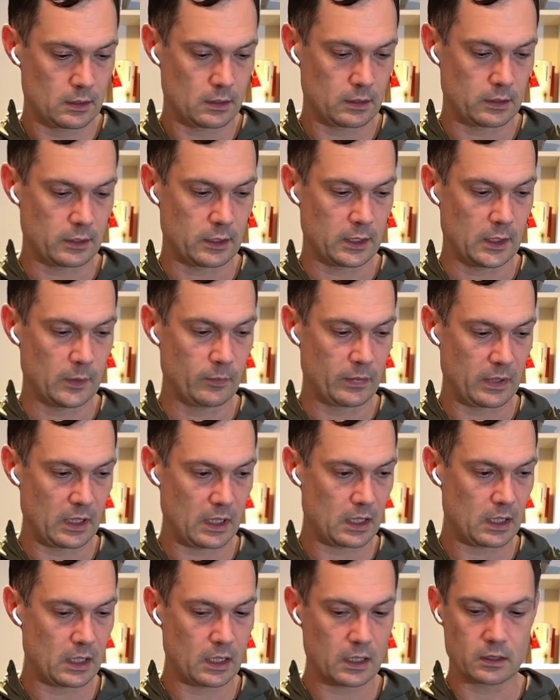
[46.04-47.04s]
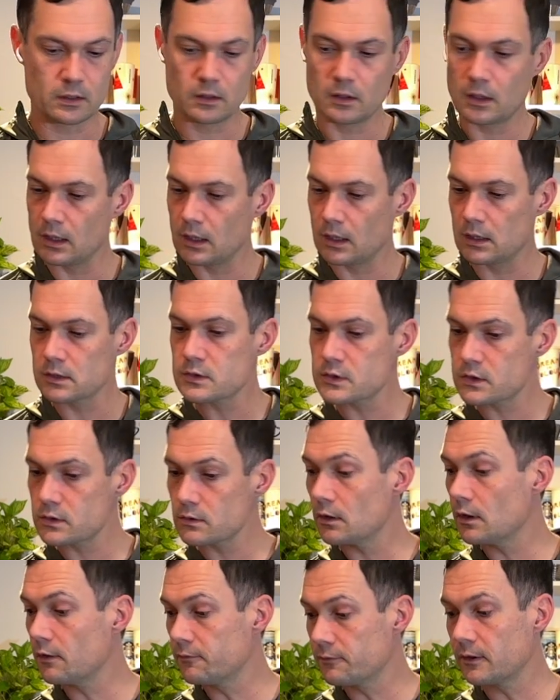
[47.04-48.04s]
And
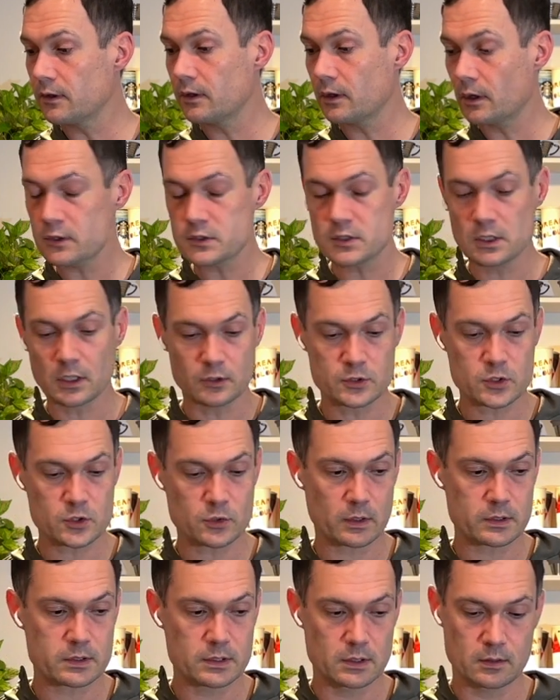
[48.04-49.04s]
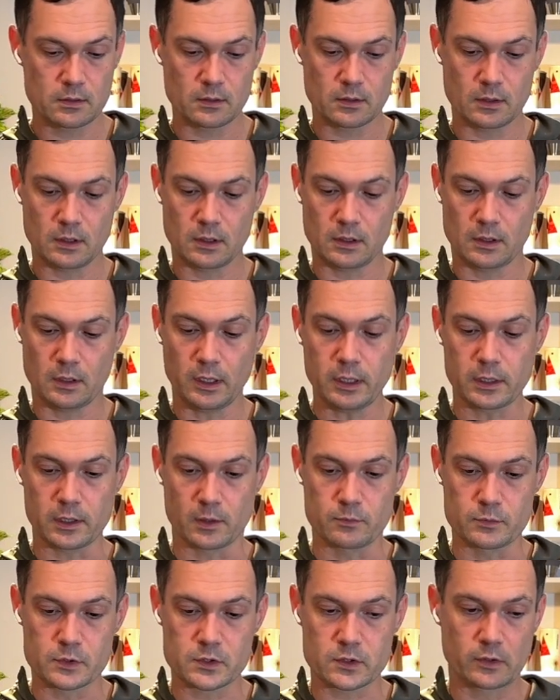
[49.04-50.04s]
it's a very nicely constructed
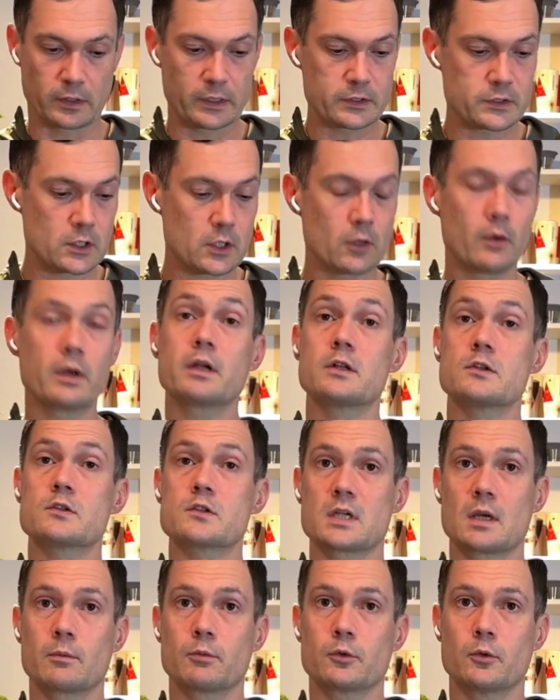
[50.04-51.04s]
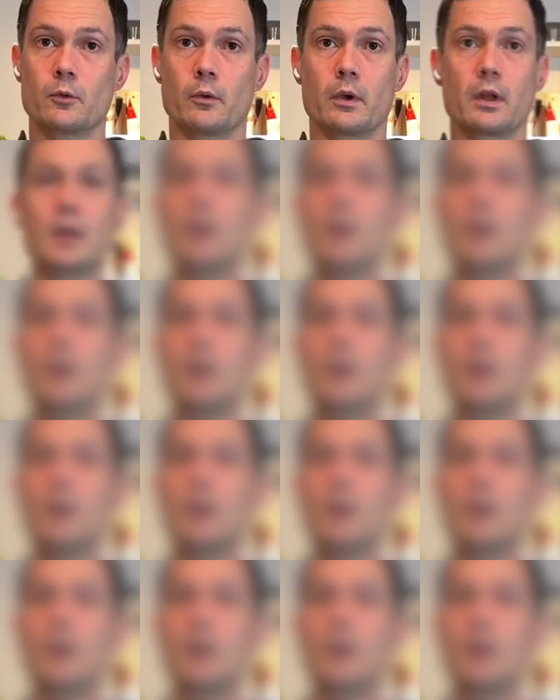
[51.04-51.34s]
item. So let's go ahead and step through it.